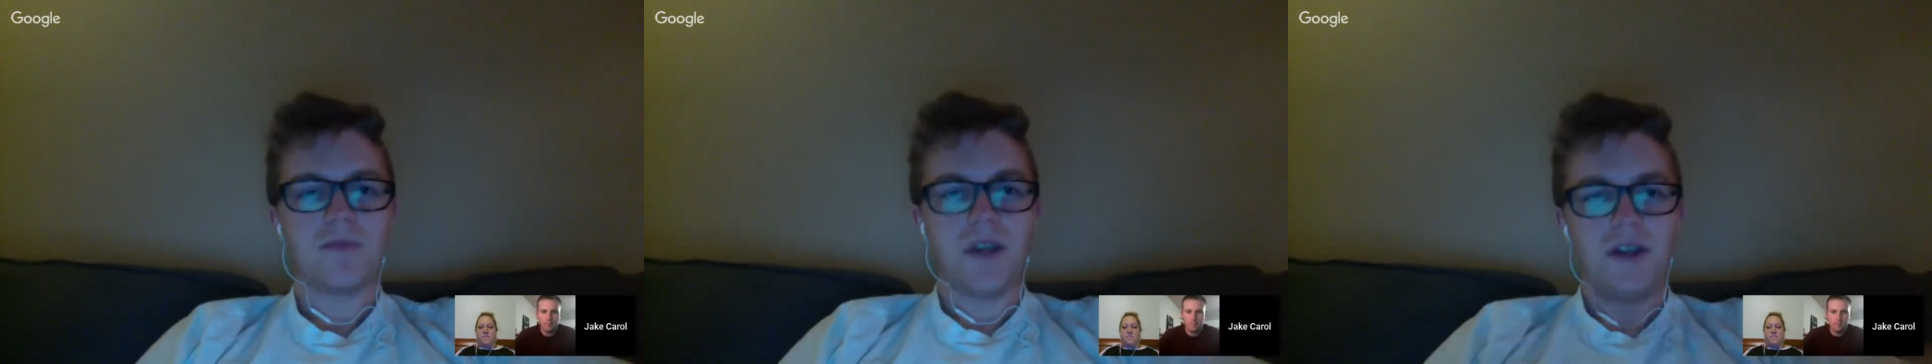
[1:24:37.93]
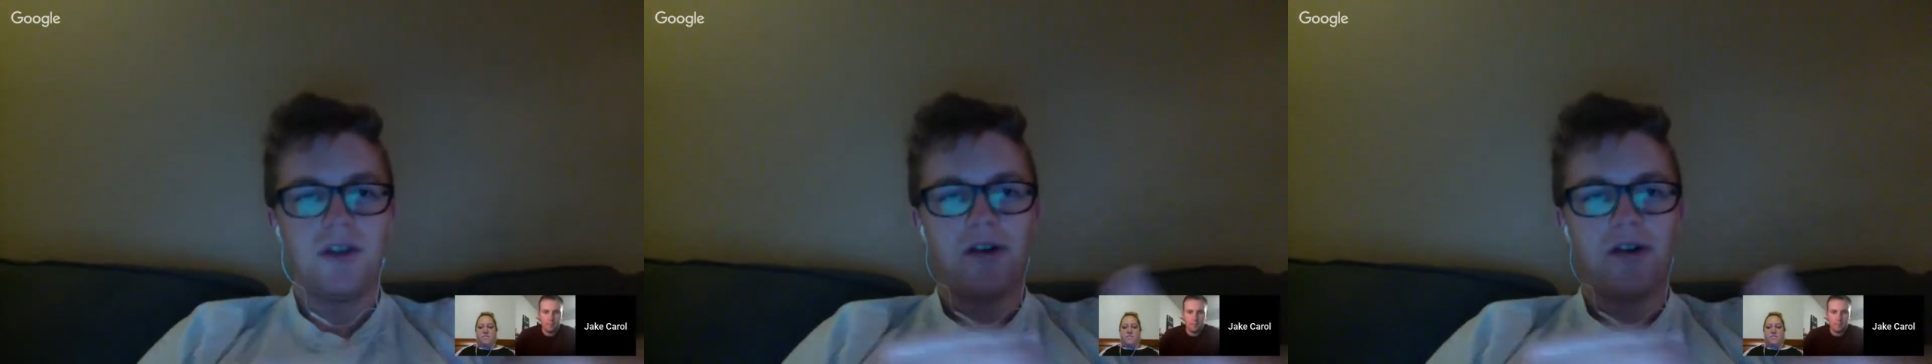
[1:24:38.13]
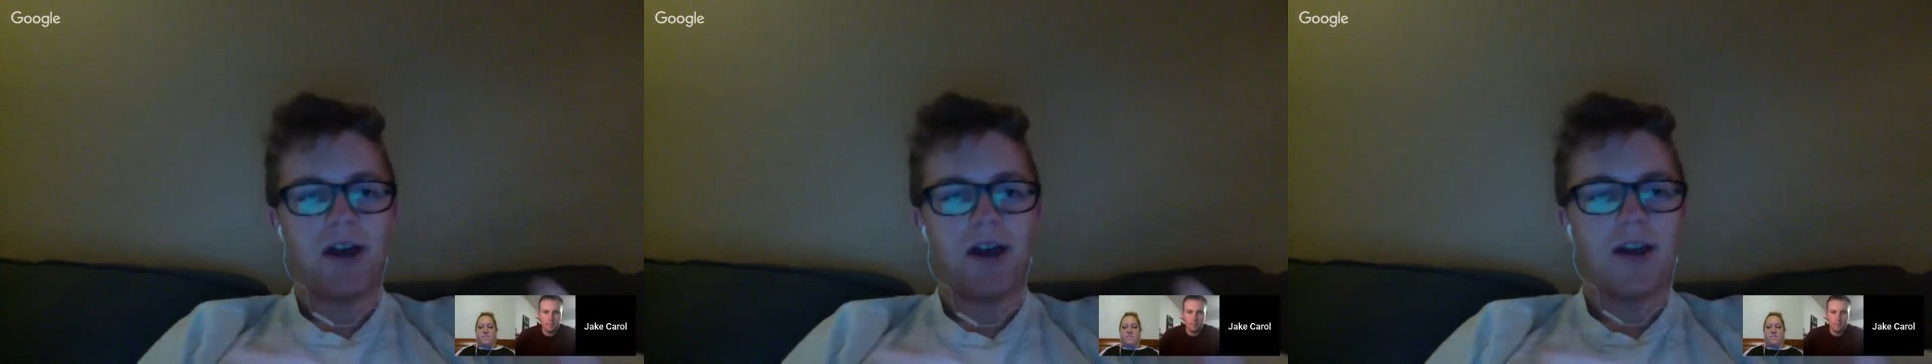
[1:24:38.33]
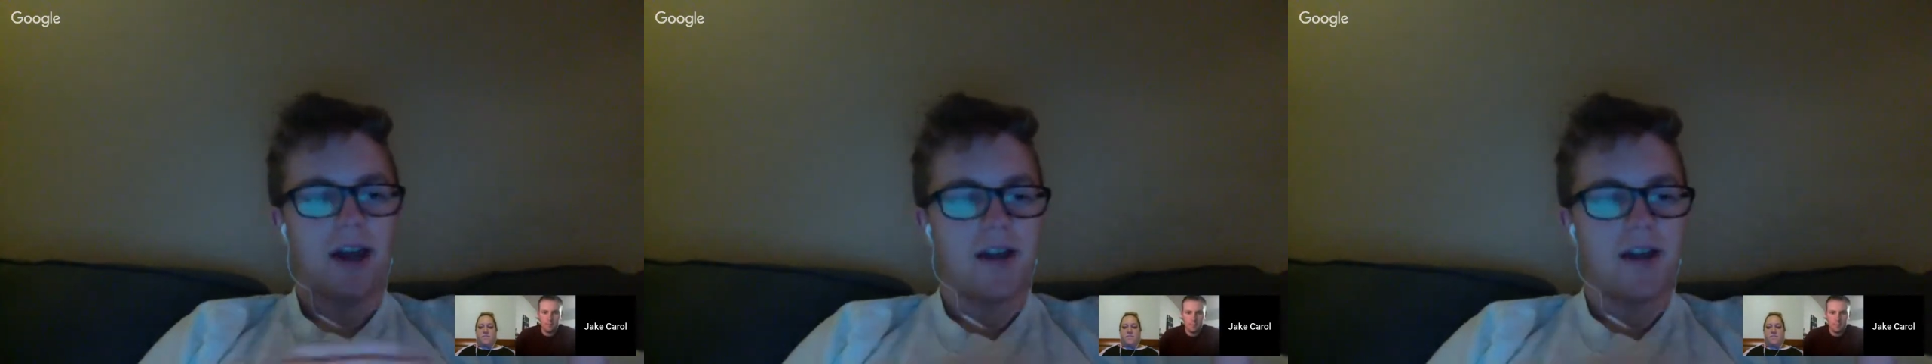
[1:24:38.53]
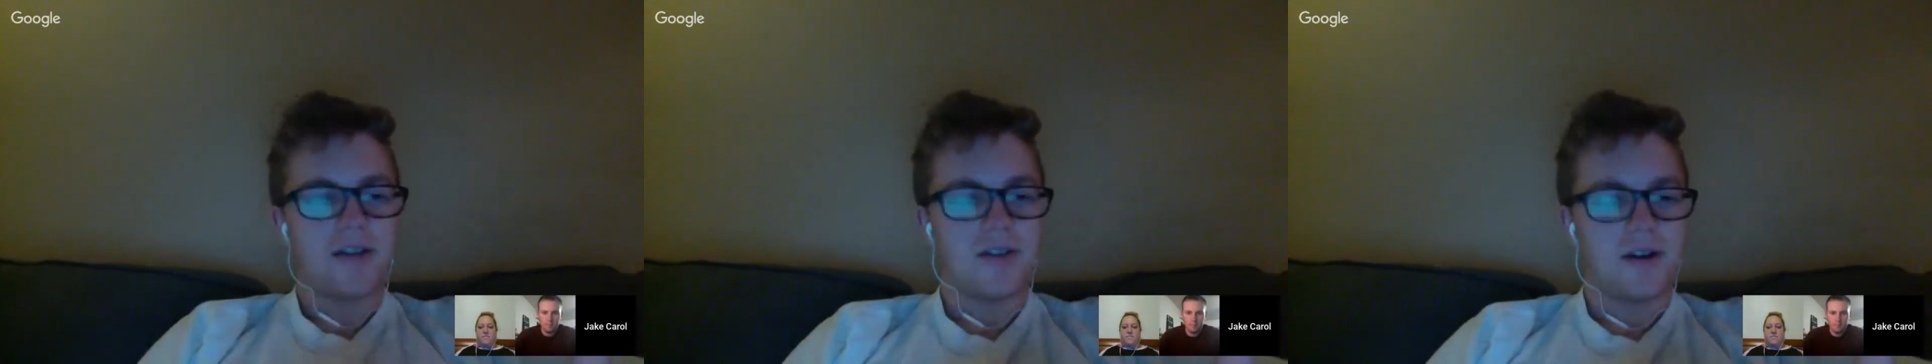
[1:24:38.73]
you know,
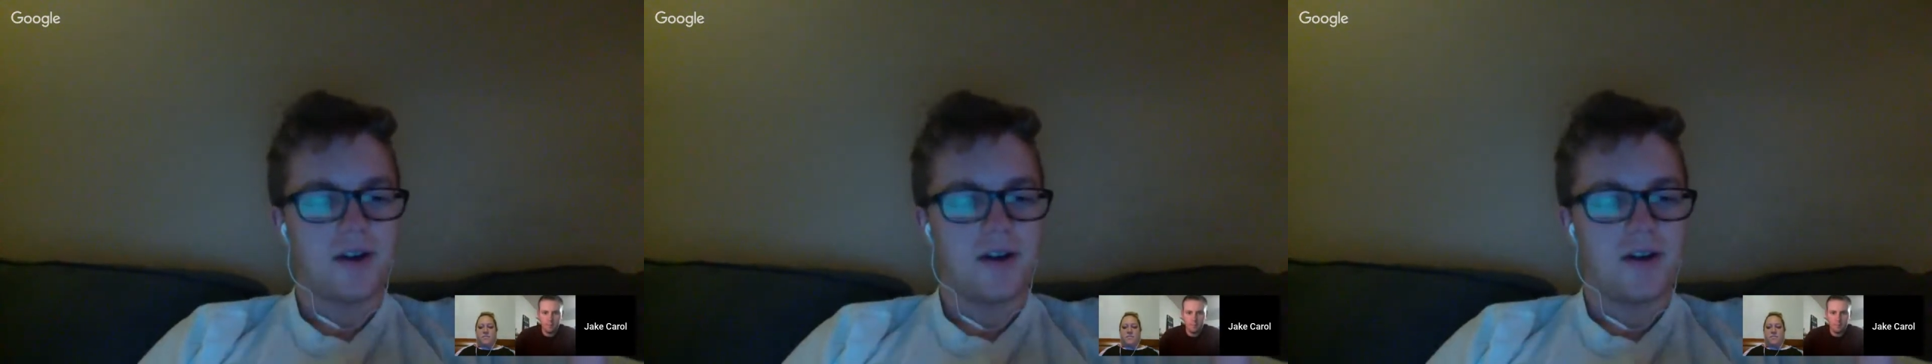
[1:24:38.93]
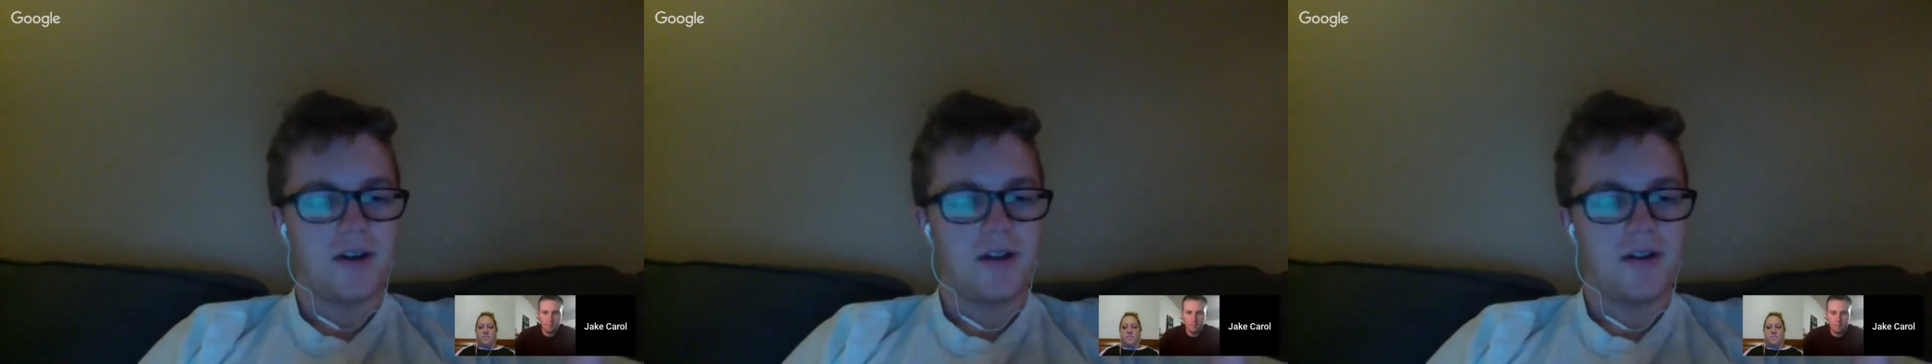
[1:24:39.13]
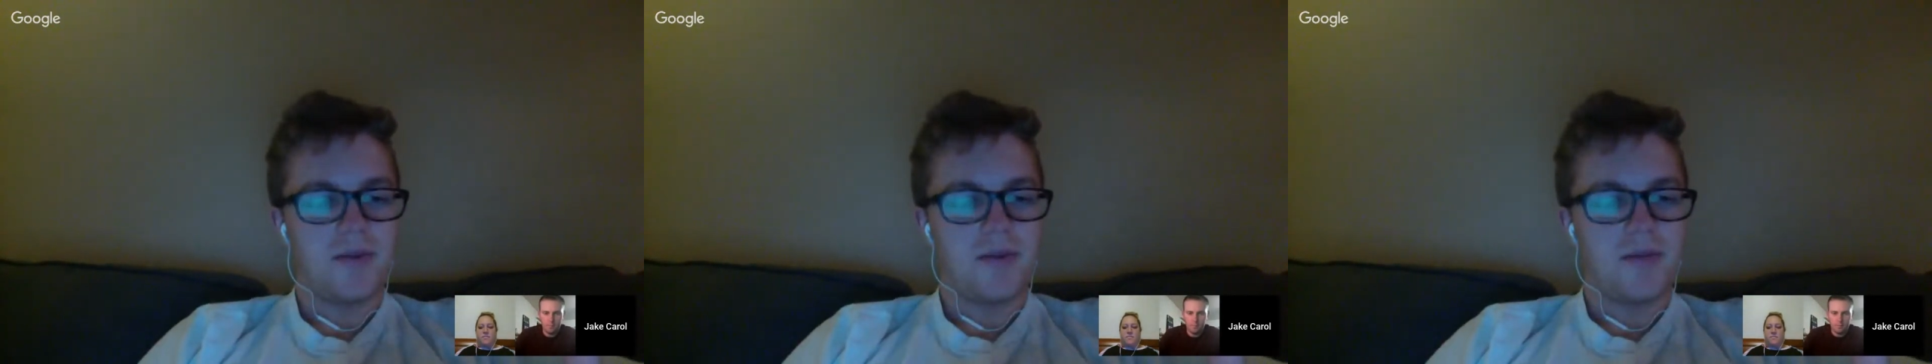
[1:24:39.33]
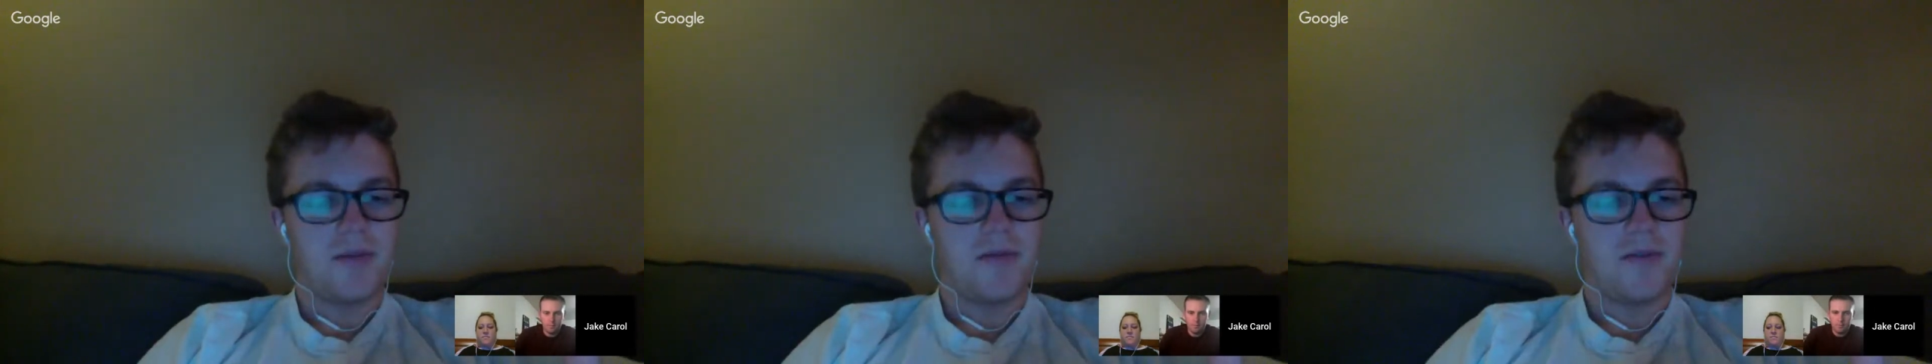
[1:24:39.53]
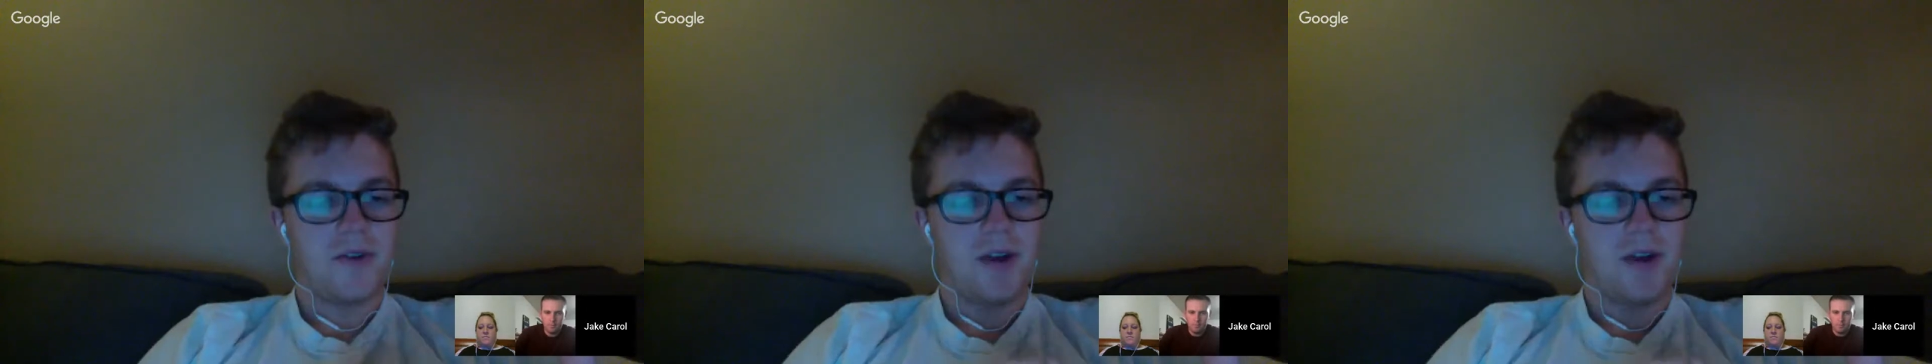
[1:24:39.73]
I studied a little bit
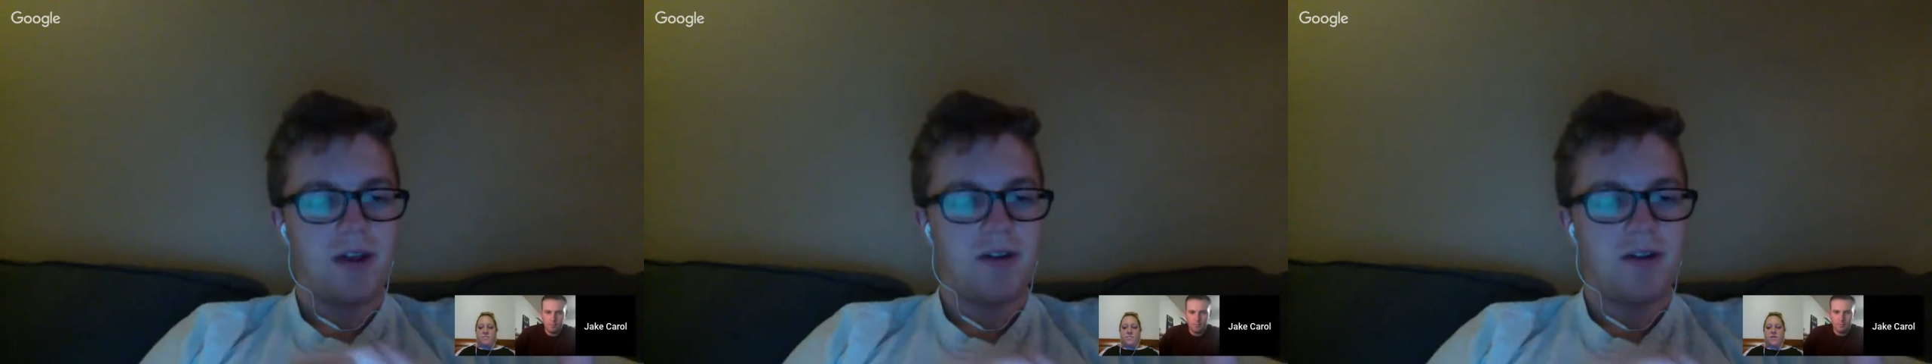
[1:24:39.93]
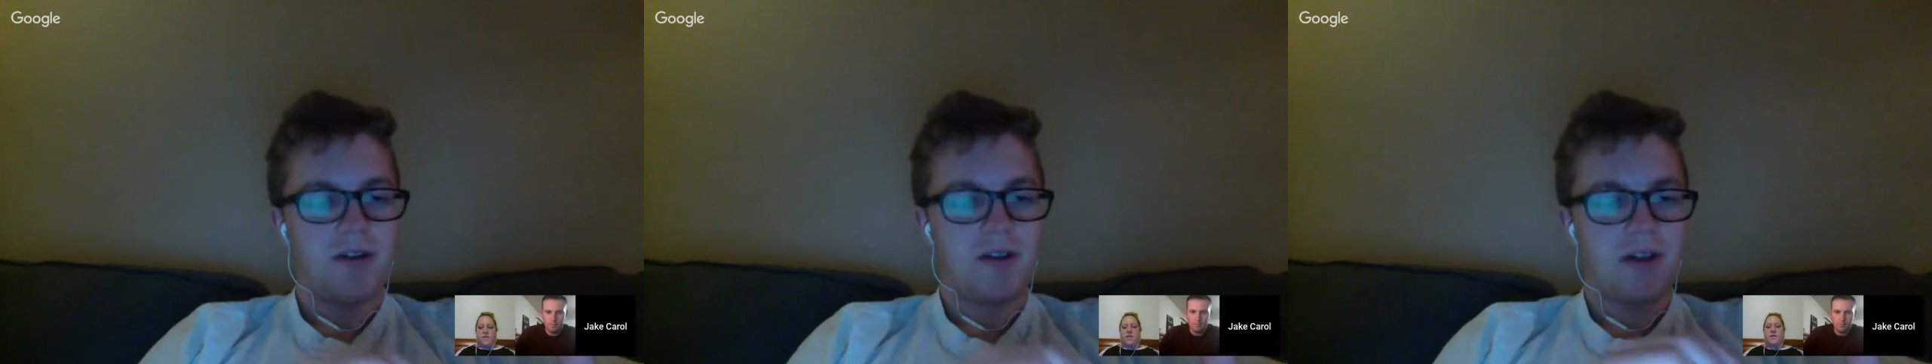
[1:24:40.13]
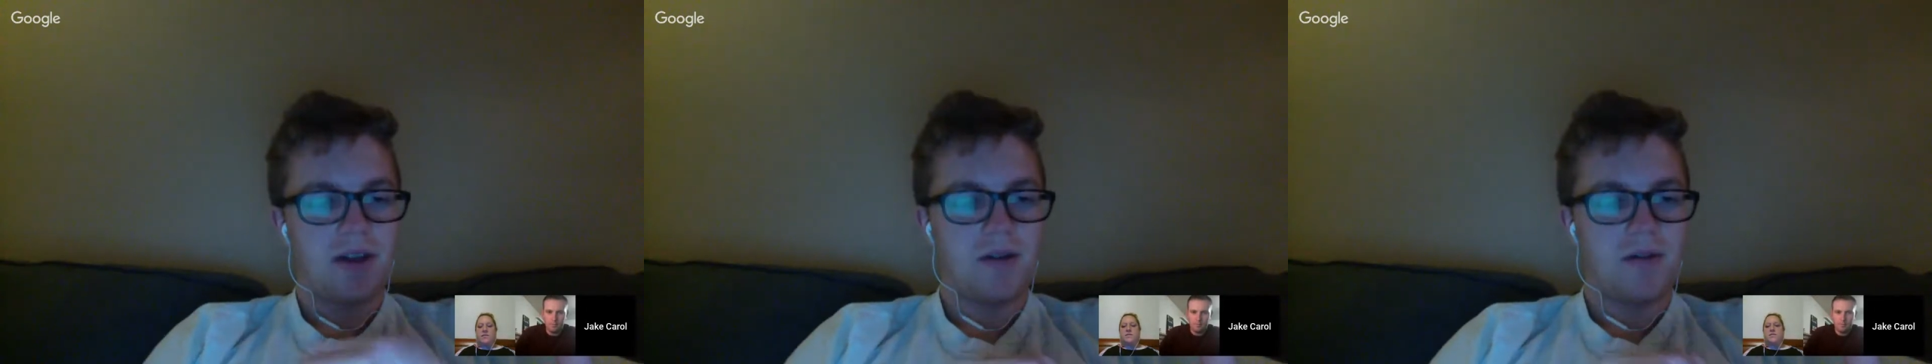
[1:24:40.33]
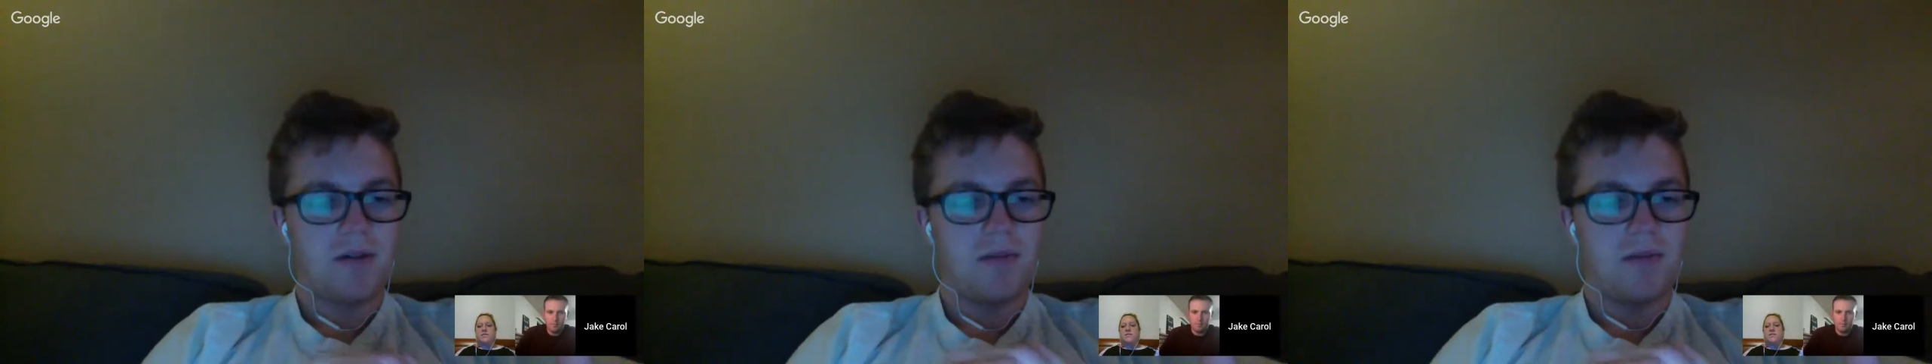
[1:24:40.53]
beforehand to, like,